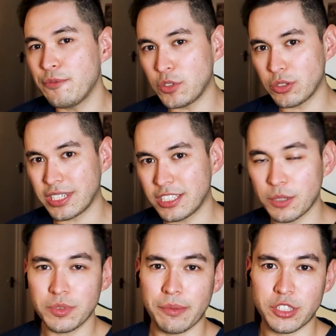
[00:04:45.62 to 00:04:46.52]
lymph nodes can
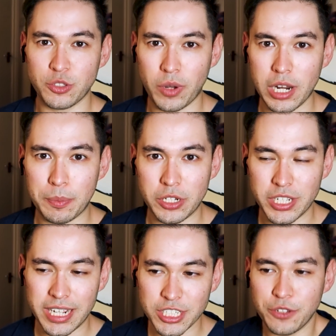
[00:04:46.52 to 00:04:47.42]
sometimes swell up, and you
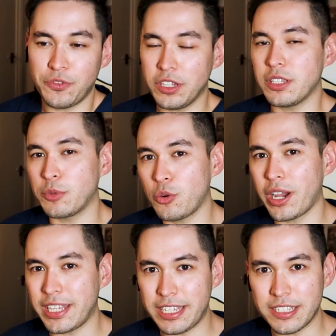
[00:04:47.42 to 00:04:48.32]
can actually feel them
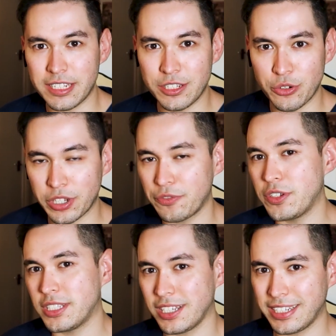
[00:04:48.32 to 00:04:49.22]
quite easily during a
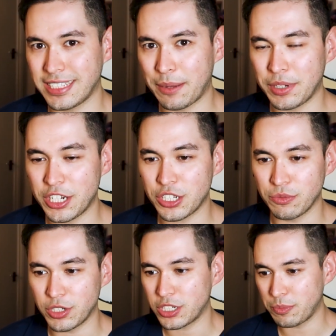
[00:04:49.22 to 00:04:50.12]
physical
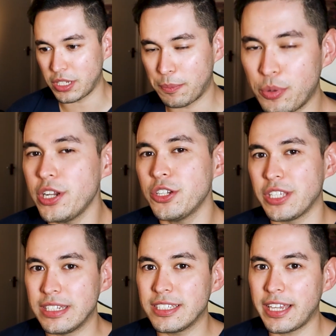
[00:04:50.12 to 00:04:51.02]
examination, which can be a pretty
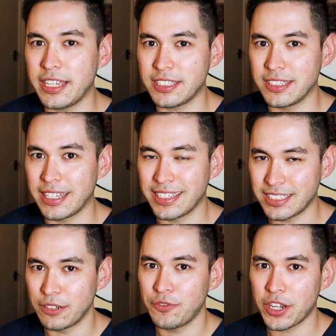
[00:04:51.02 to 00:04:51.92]
good indicator that
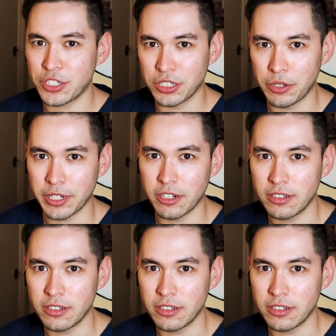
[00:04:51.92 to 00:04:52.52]
there's an infection going